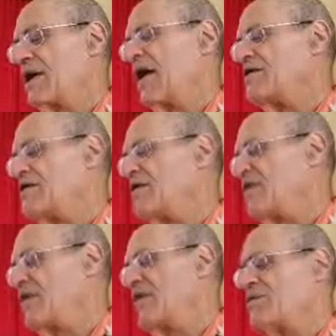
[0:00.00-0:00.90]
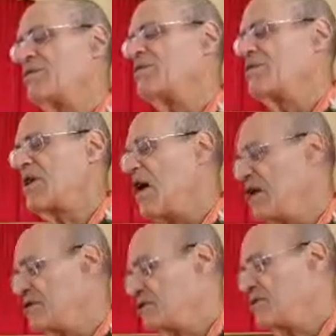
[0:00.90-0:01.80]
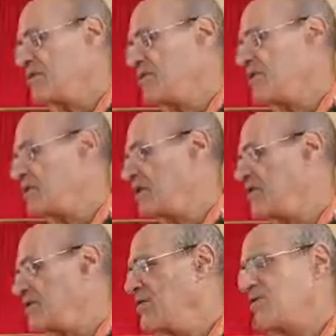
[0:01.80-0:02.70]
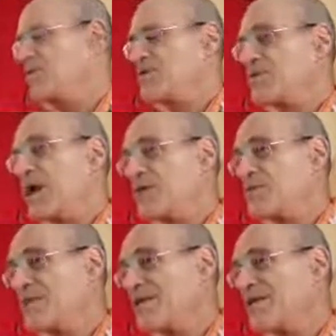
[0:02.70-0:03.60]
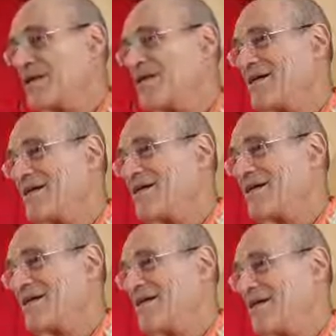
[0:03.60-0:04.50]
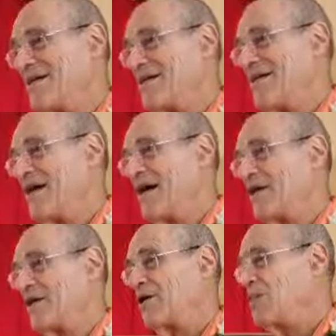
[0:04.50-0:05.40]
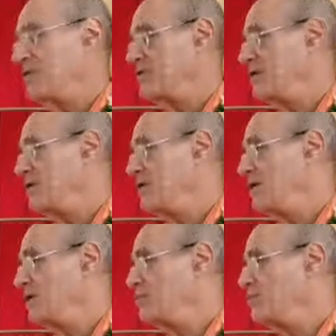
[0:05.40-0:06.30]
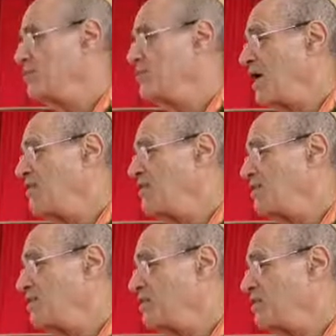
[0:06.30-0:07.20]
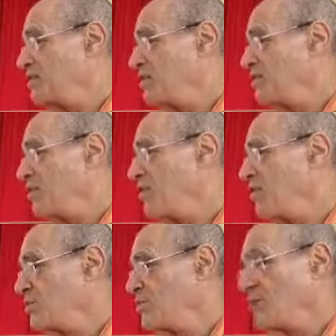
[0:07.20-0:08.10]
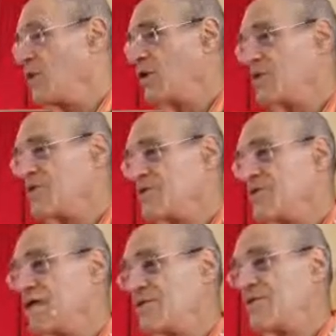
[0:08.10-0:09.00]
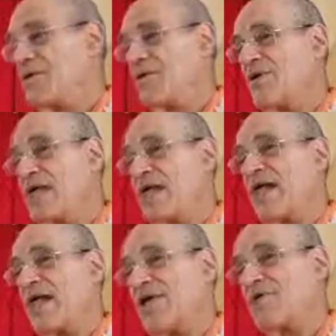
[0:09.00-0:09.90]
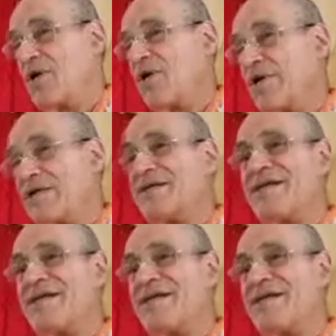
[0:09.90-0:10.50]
Actually, if I get a massage, it will be better. Can you massage me? And the gopi said, yes, we'll grab your limbs and throw you in the water. So get rowing.